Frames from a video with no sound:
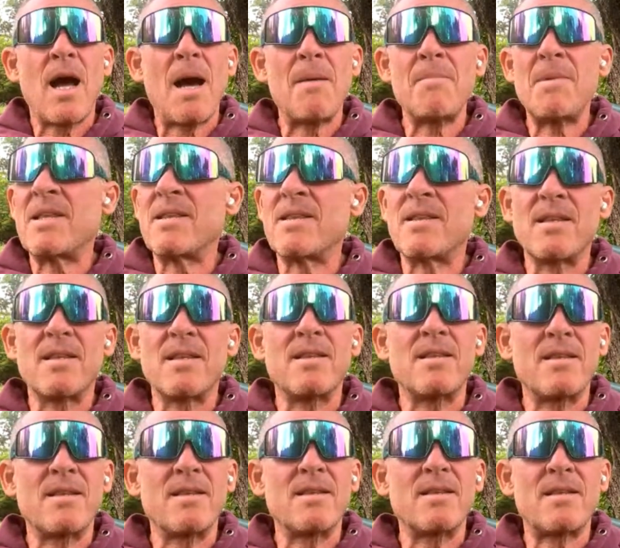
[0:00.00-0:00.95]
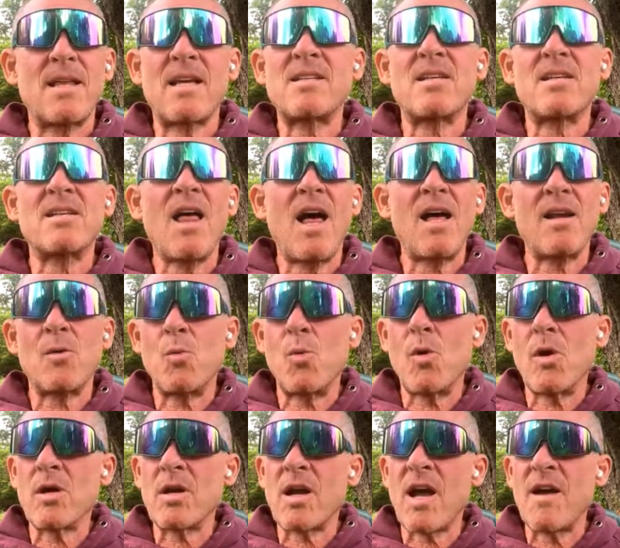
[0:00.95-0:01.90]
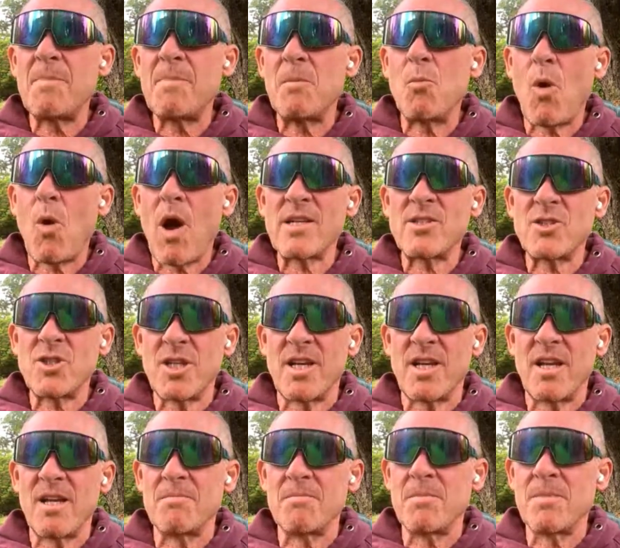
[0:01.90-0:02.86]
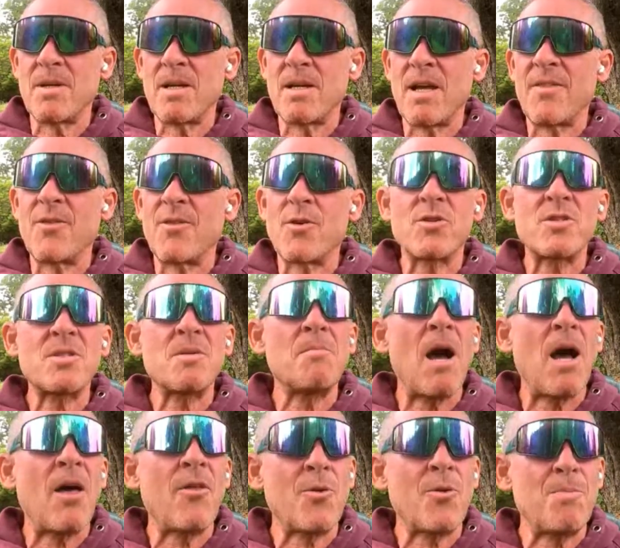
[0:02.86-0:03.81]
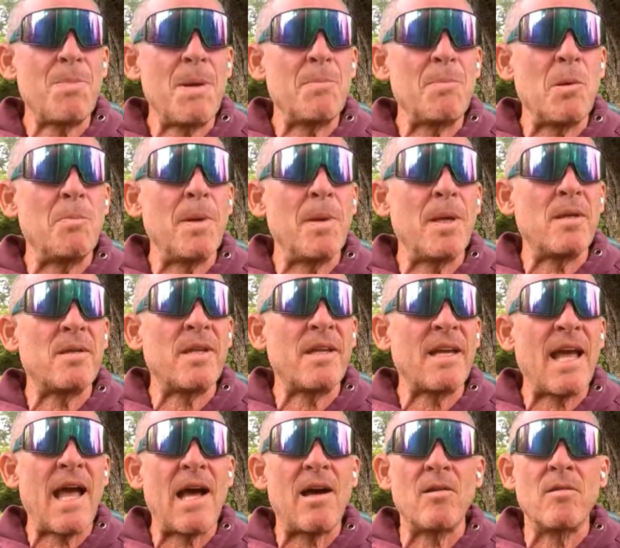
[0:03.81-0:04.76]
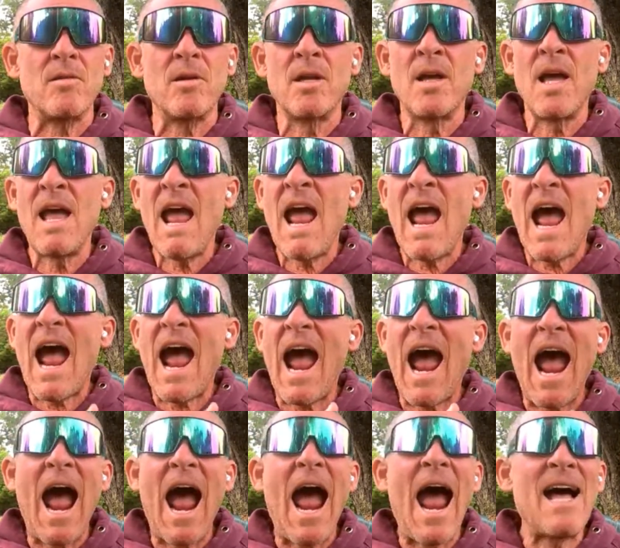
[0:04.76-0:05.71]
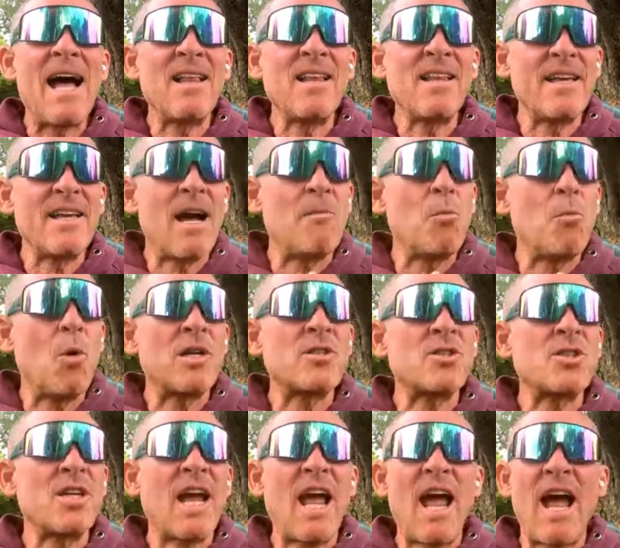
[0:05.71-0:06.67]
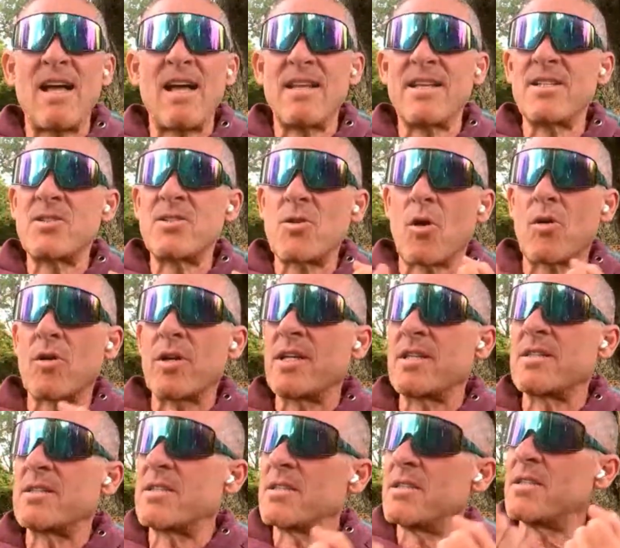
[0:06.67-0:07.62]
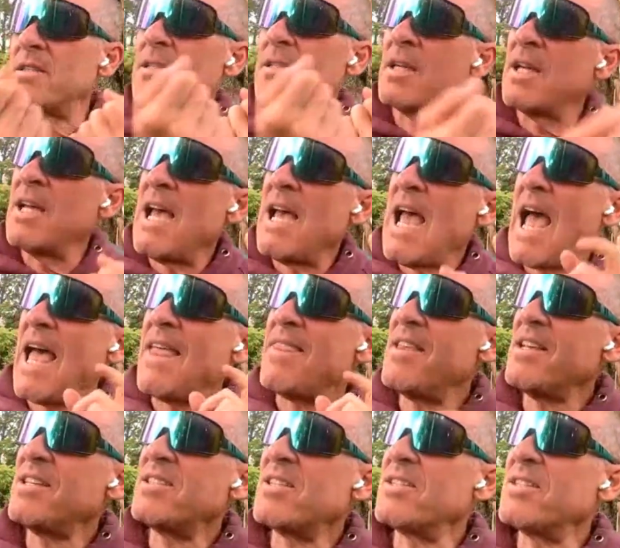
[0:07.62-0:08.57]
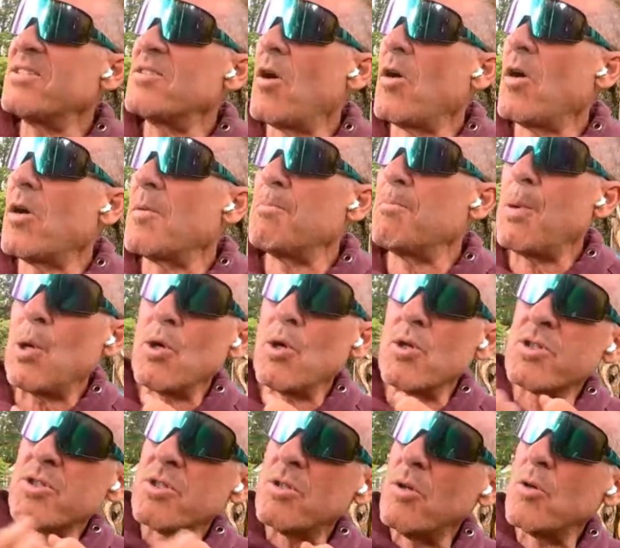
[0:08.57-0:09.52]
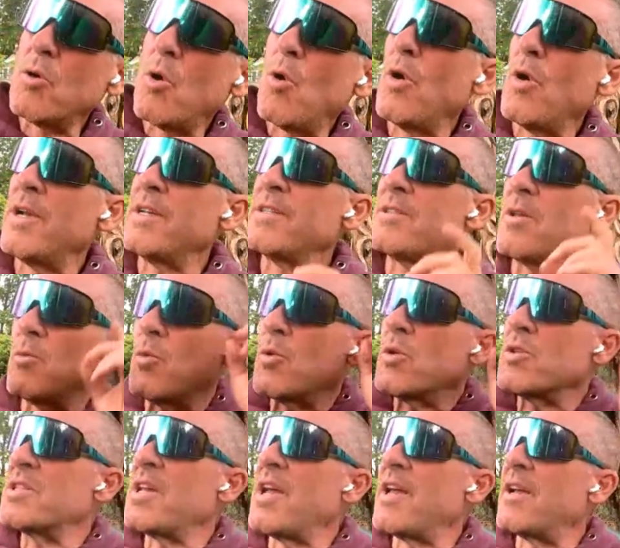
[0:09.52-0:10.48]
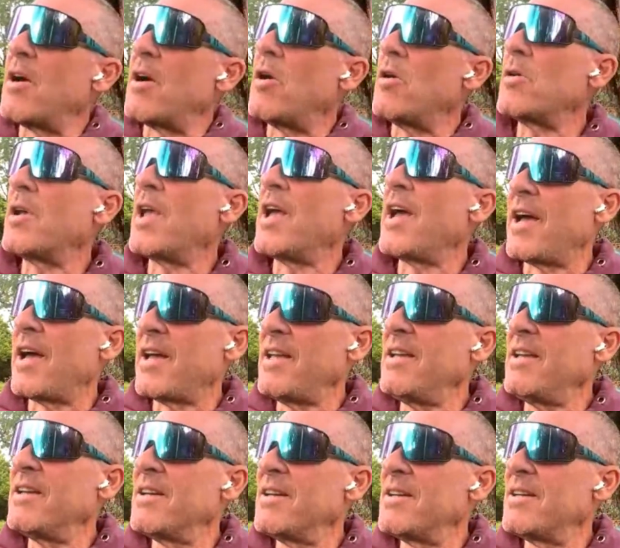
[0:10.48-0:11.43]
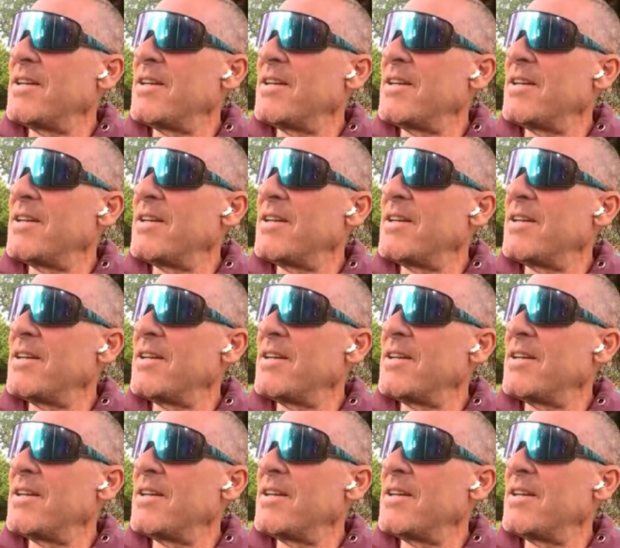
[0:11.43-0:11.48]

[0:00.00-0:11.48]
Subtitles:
I mean, that's a lot of work. I've been watching him, and there are some other people building out. Allie, I'm watching Allie starting to, and this is our personal coins that we're saying, okay,